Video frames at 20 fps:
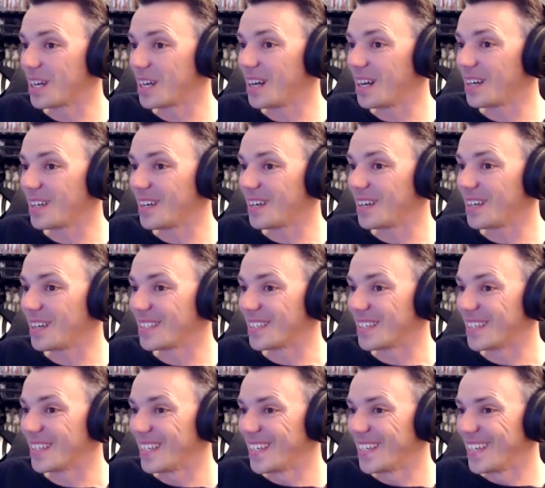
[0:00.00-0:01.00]
cut
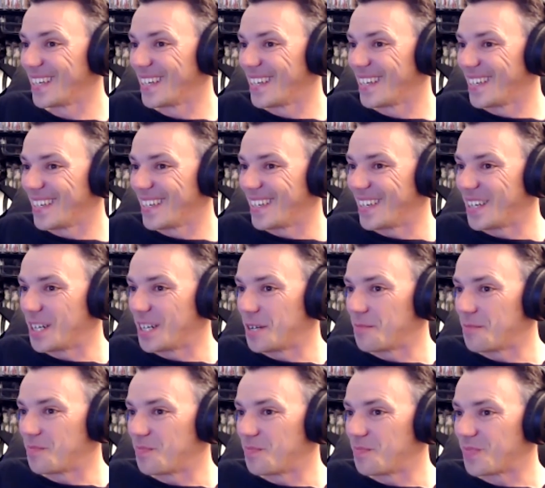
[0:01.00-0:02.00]
either. Oh.
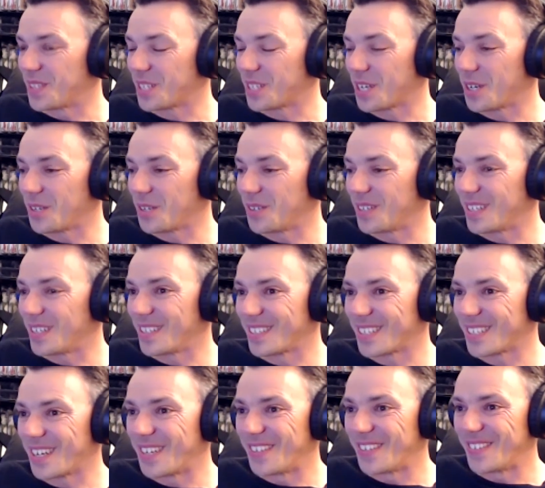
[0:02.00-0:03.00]
Um, so
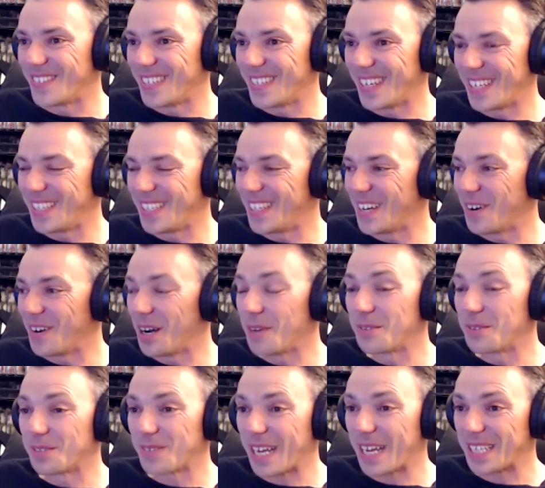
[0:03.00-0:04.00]
so you know,
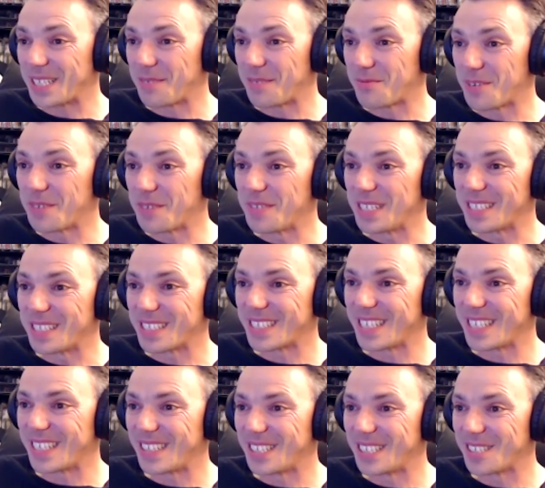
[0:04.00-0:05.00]
I was actually privy to
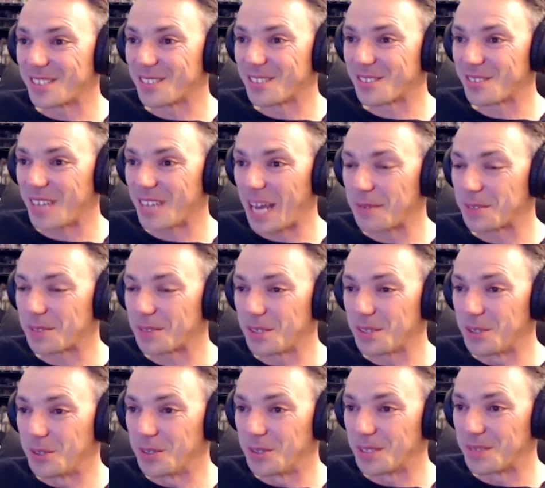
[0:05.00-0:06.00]
seeing this
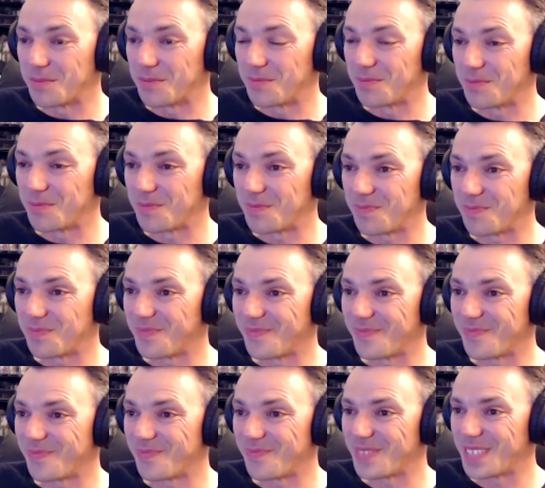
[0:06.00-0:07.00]
absolutely awesome
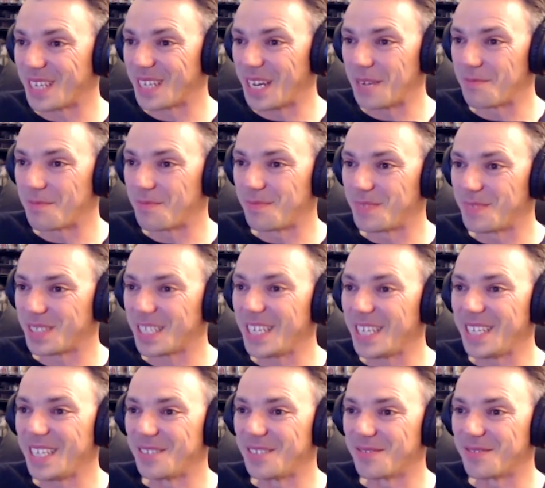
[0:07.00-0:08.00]
uh,
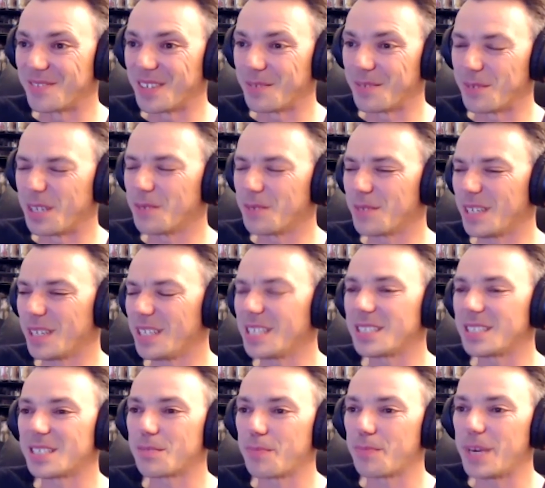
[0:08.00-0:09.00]
scene of he
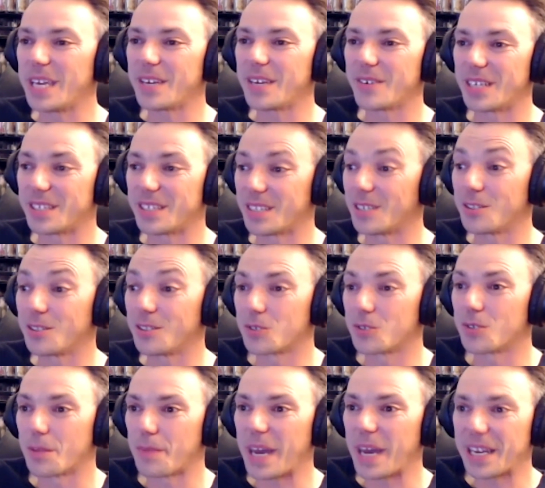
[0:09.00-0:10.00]
didn't speak or anything He just
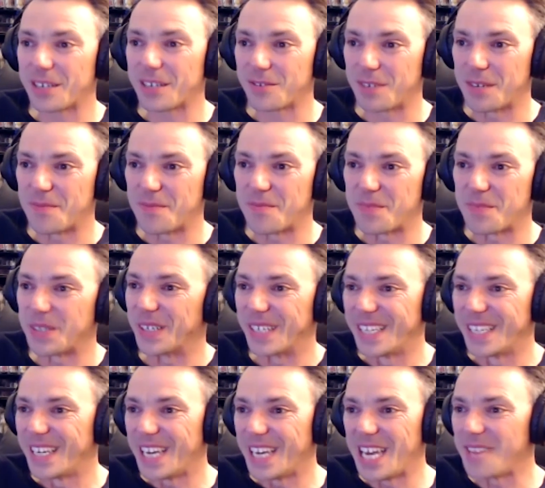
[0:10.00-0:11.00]
saw the back of him
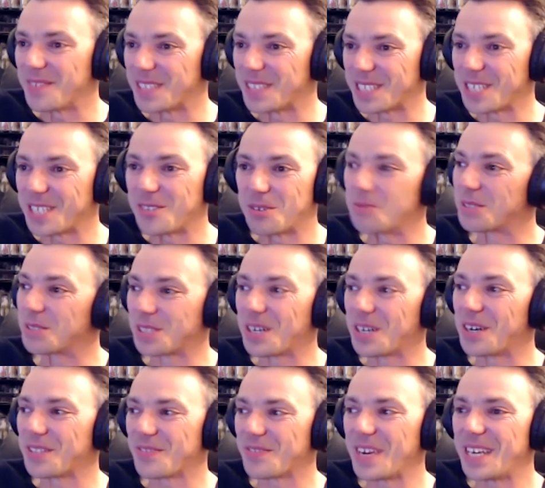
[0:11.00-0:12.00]
but even still it, it was, was,
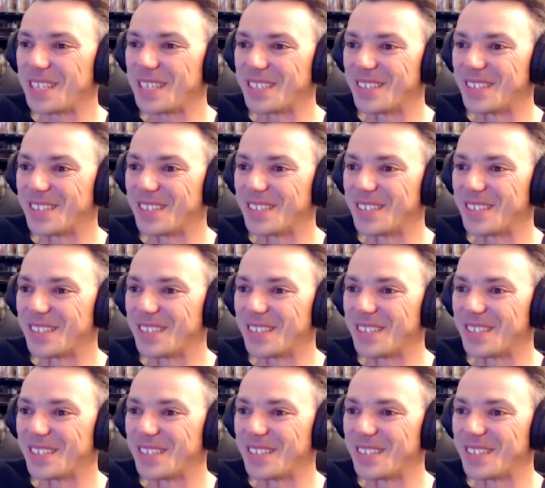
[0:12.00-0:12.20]
darth enough. vader